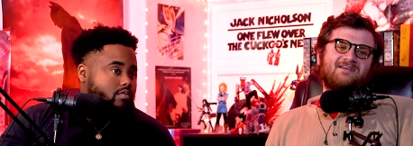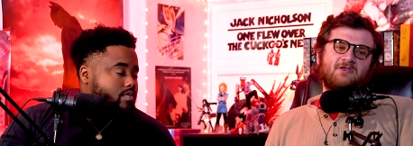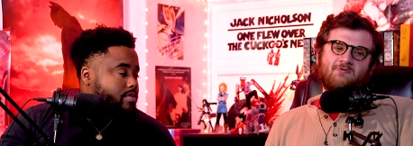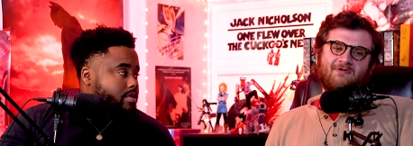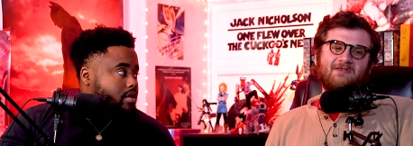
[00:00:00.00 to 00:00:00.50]

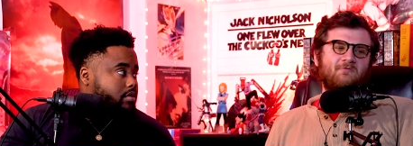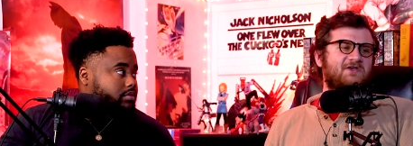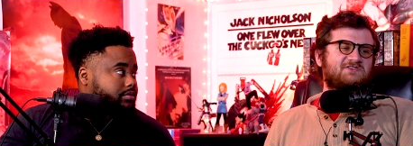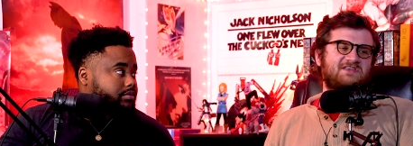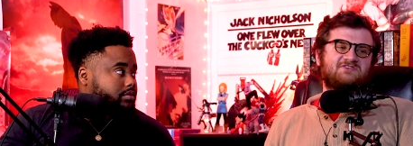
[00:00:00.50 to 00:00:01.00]
Speaker 1: you really
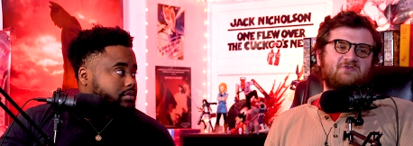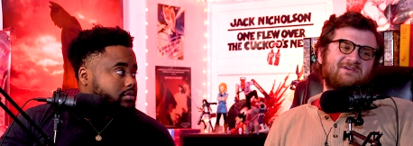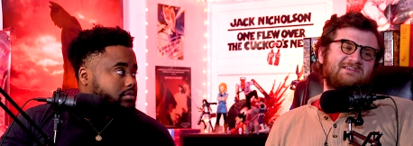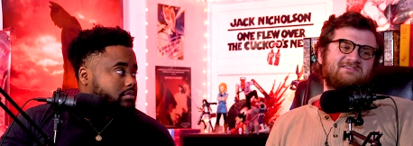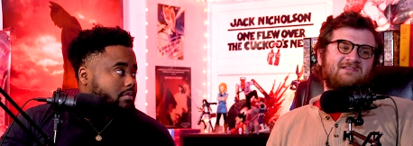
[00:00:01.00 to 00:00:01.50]
wish these two
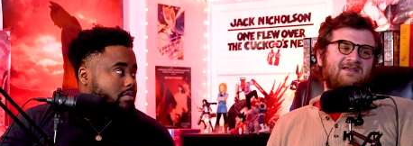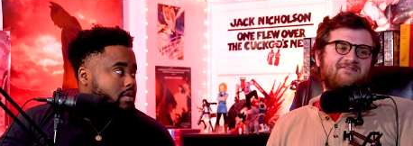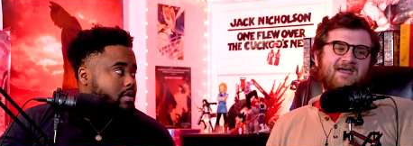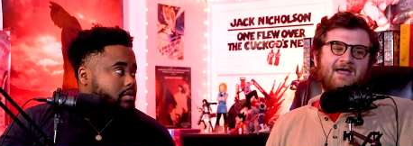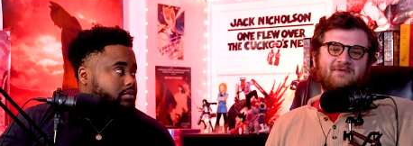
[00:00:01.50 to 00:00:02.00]
could just
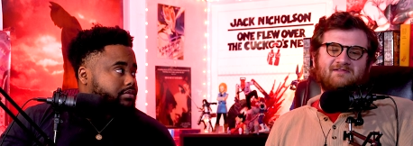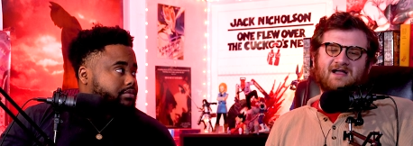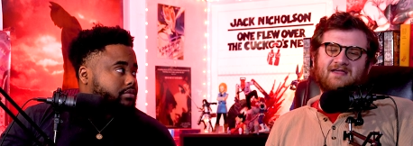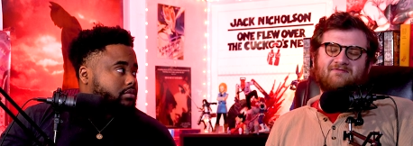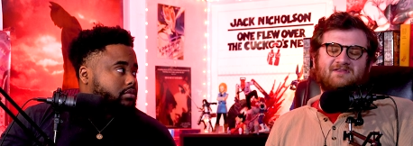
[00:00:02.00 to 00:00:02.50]
live happy
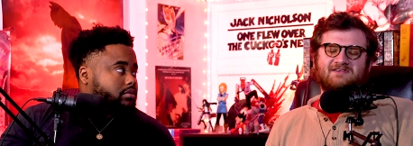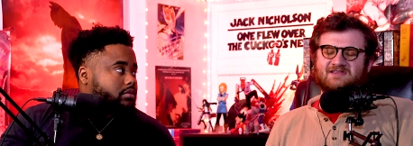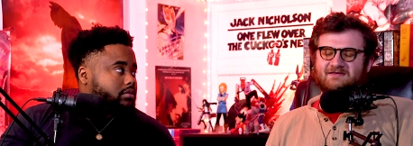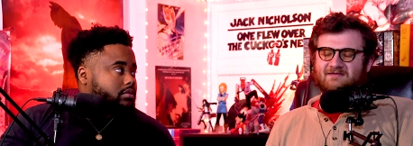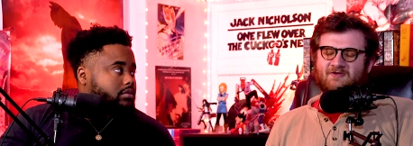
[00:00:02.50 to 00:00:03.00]
life, or they could
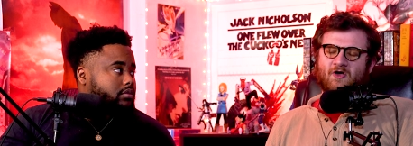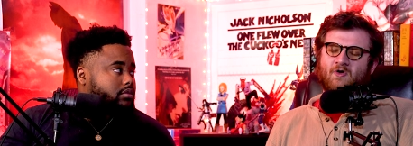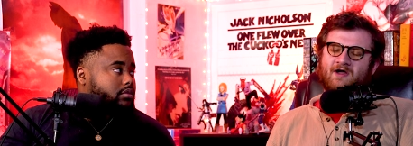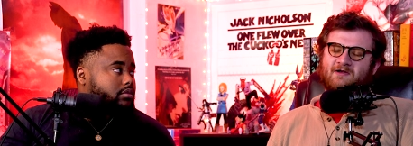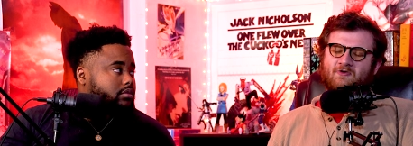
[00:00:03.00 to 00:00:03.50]
just like
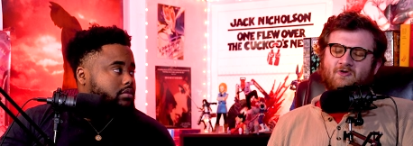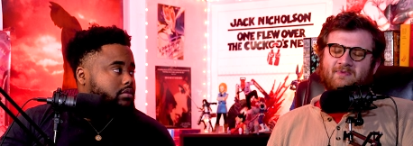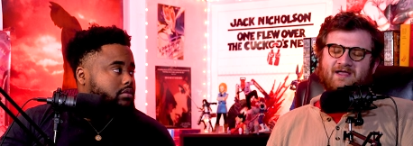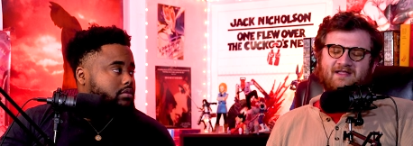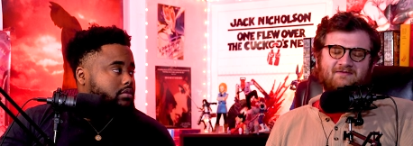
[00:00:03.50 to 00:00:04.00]
go on a
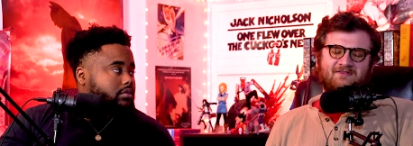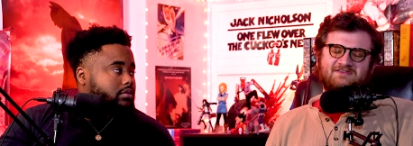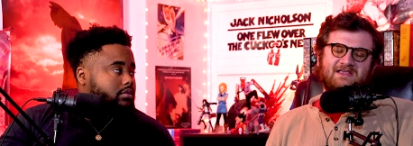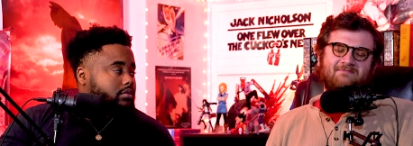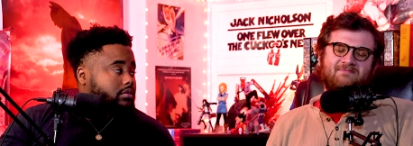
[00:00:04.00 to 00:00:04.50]
romance,
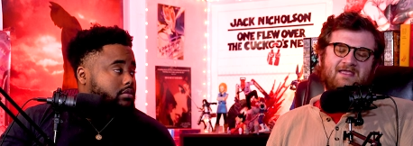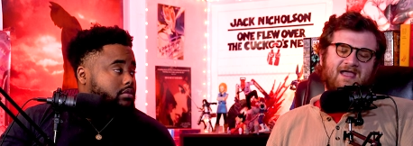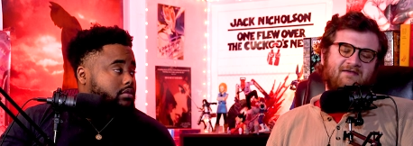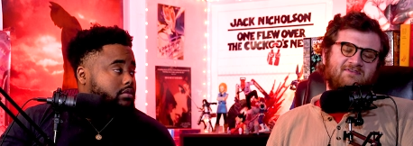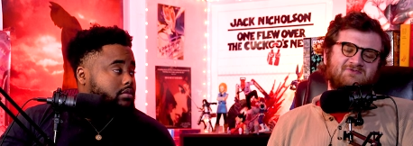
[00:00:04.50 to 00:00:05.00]
just like be,
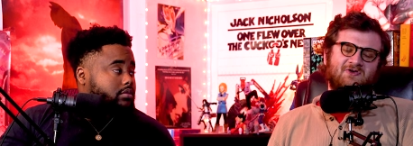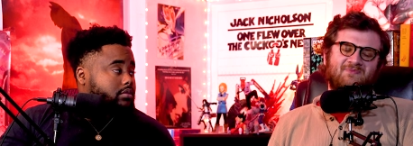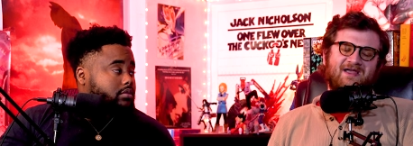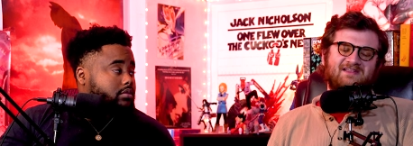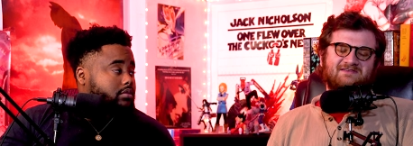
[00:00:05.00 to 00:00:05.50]
have this
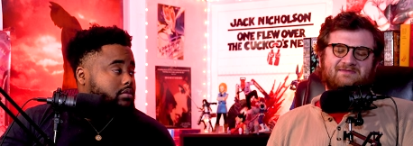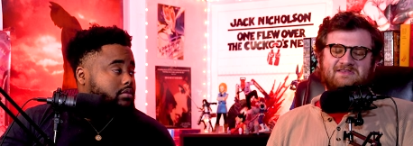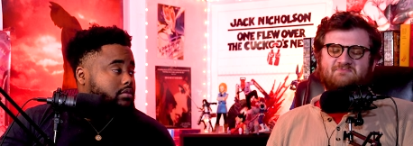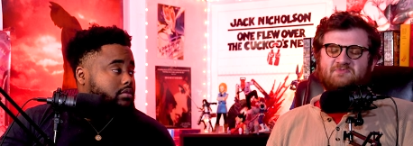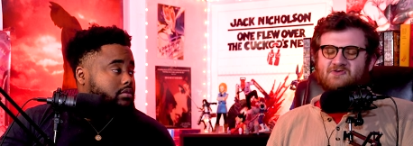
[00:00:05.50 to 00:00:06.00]
romance and
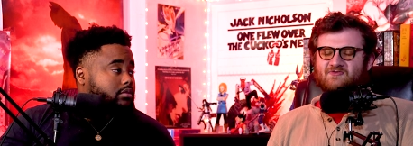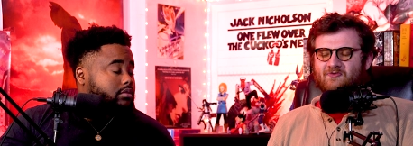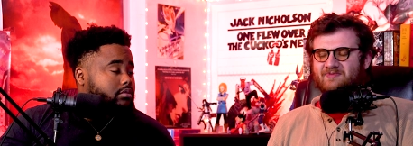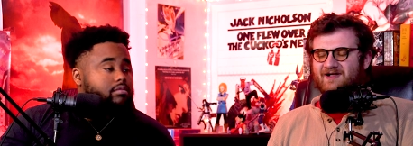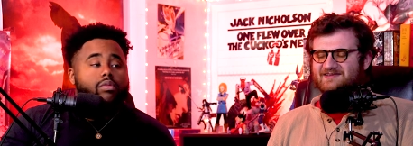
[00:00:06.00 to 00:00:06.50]
this
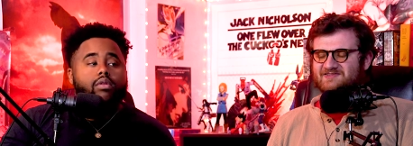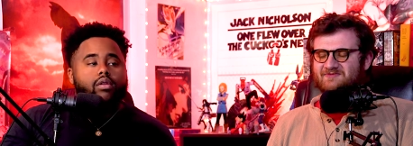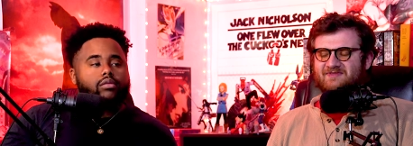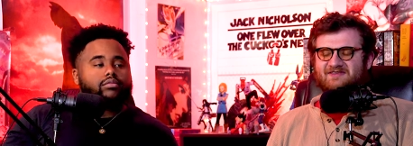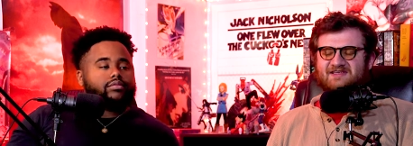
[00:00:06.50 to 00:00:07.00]
beautiful
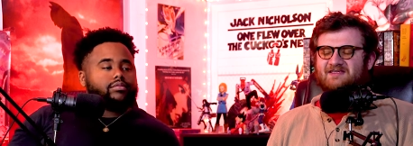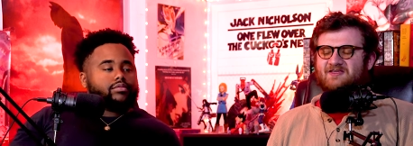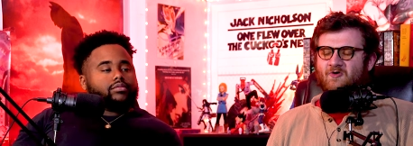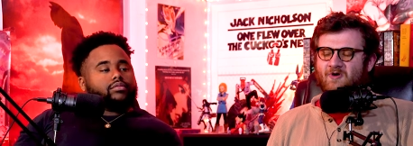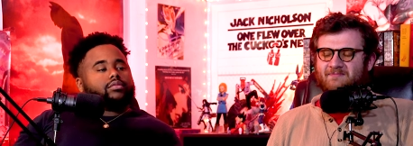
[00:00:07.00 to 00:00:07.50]
blossom, and just like
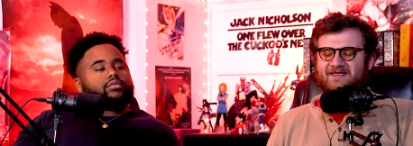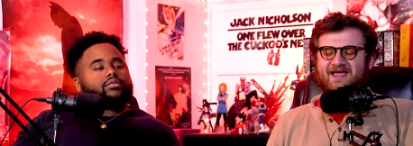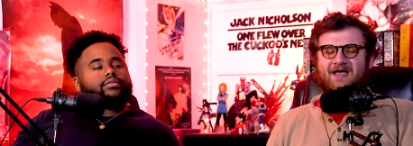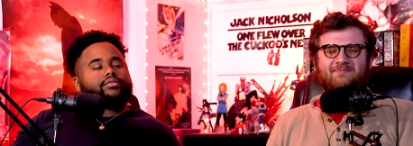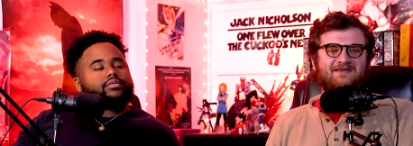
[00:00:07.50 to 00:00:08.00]
go on be
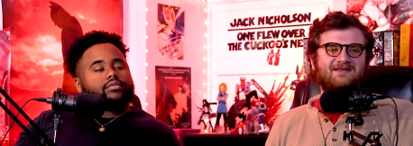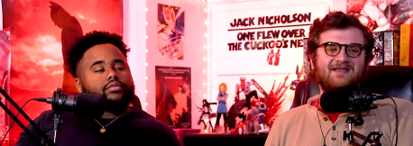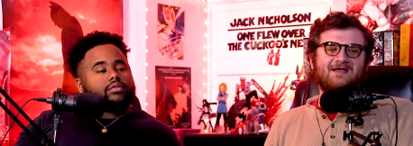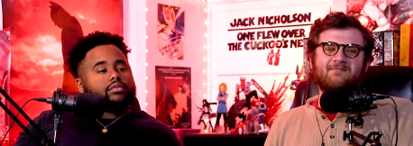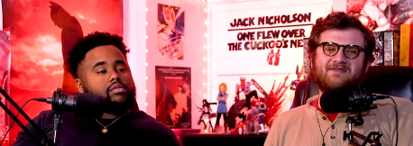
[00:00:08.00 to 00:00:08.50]
happy.
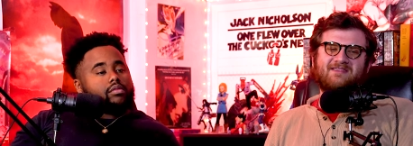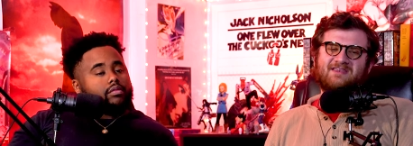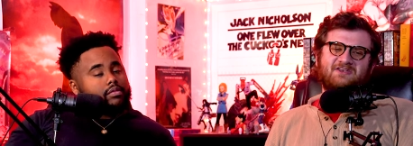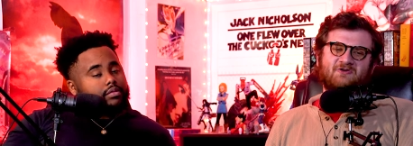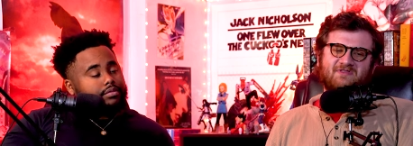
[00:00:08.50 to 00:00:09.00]
But
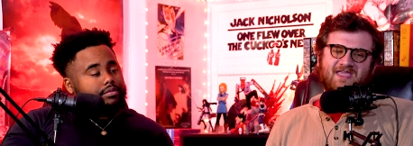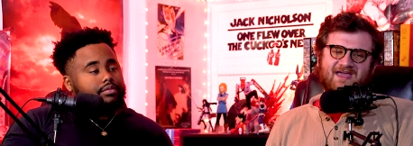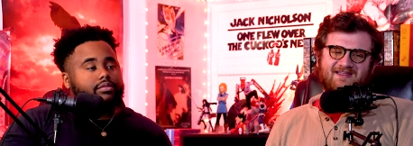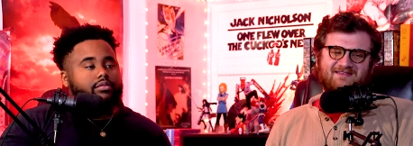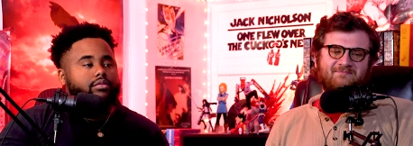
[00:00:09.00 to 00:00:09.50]
then you don't
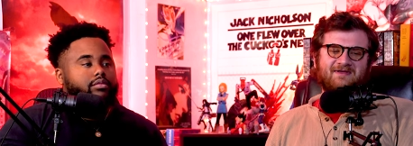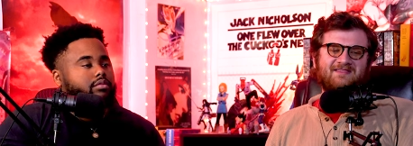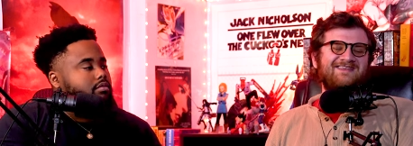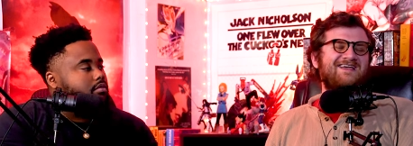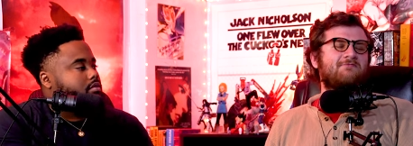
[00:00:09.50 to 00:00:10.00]
get it.
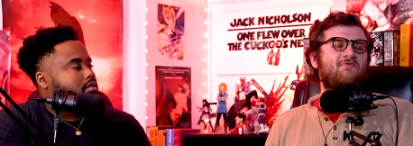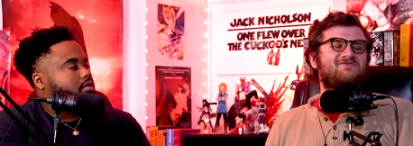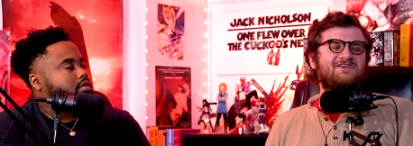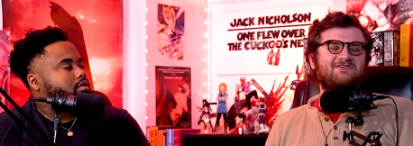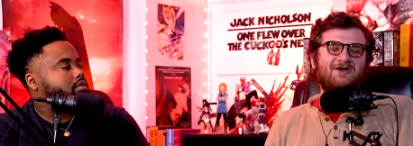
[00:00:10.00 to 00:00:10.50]
But then like the
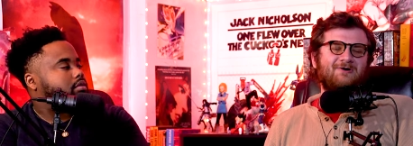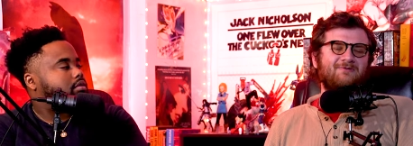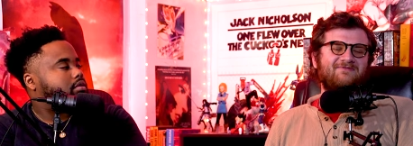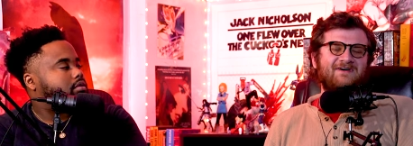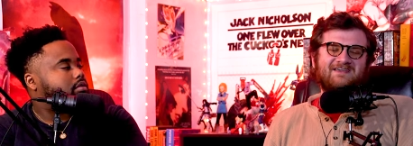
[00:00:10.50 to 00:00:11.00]
movie's like,
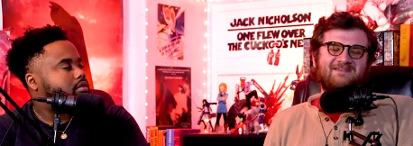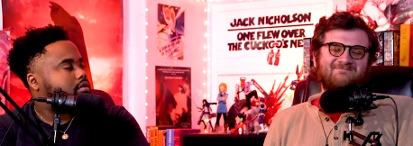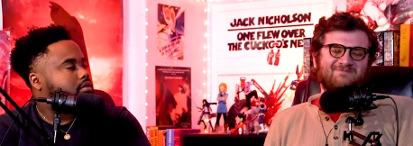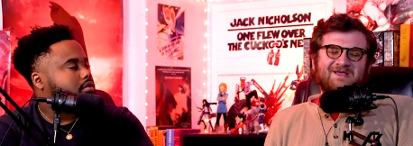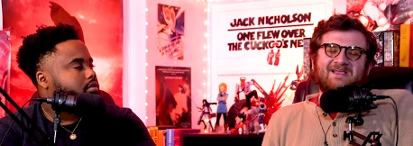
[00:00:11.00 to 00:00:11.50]
no, fuck
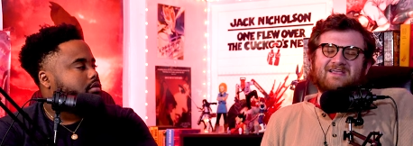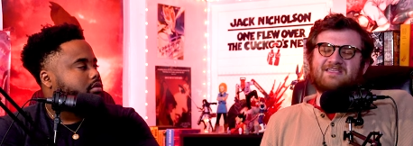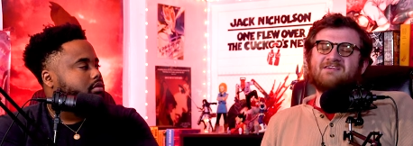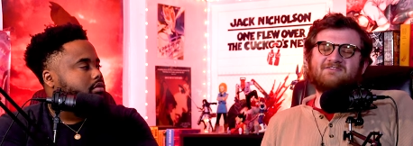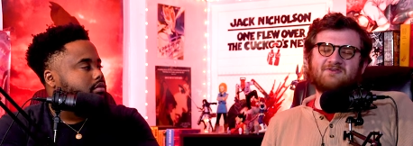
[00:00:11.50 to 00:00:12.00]
it,
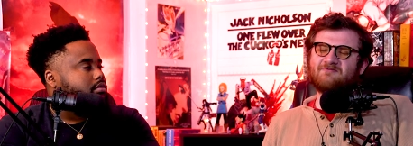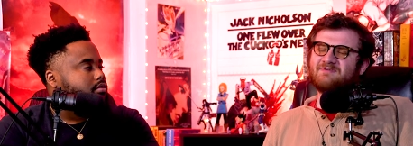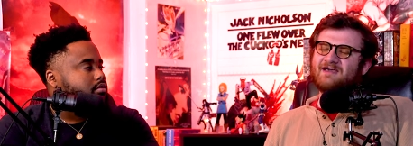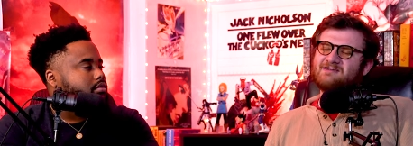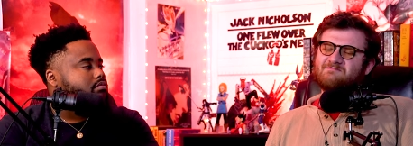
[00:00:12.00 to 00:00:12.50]
you do
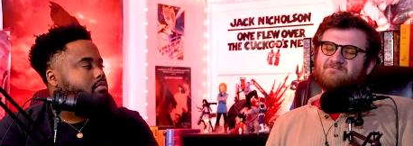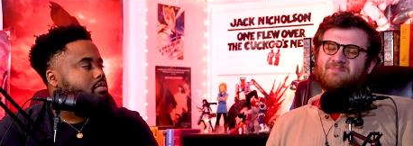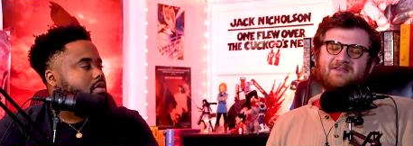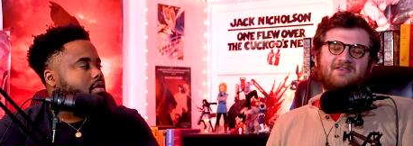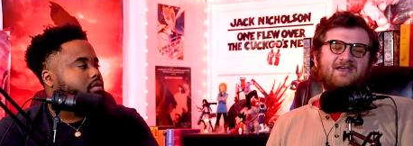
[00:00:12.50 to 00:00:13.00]
get it,
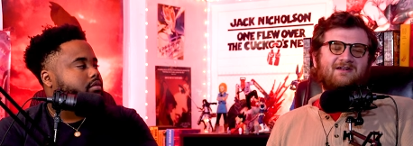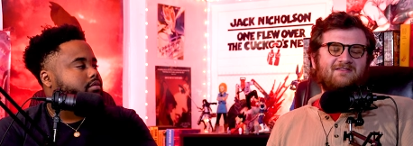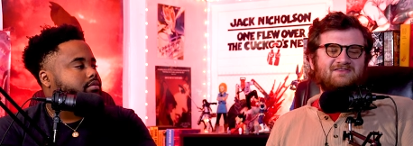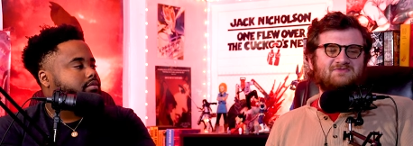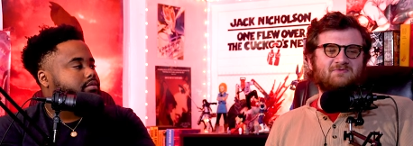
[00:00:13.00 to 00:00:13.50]
but you get it
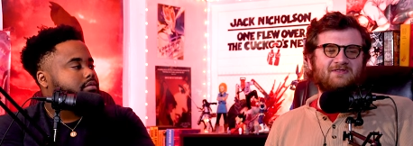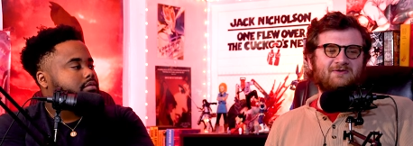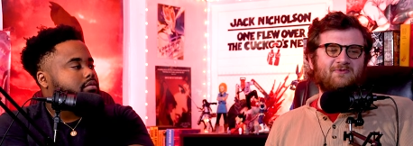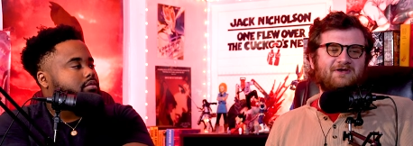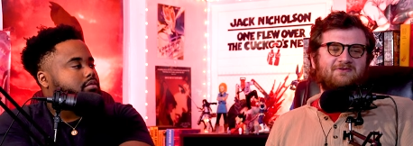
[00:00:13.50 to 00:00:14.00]
in this
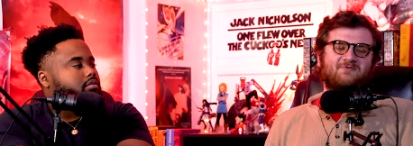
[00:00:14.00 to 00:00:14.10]
really weird